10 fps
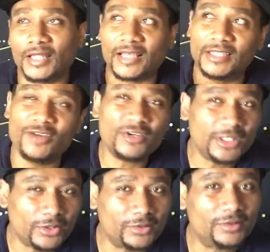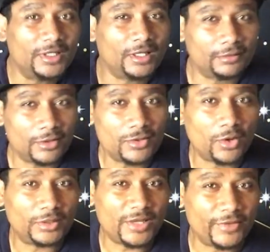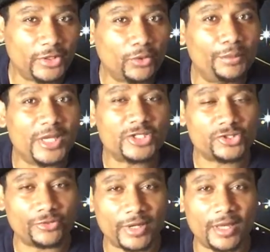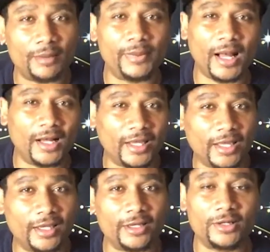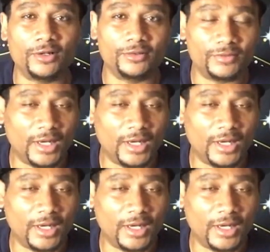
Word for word: Like leave a little, you know, leave a little mystery about it, you know,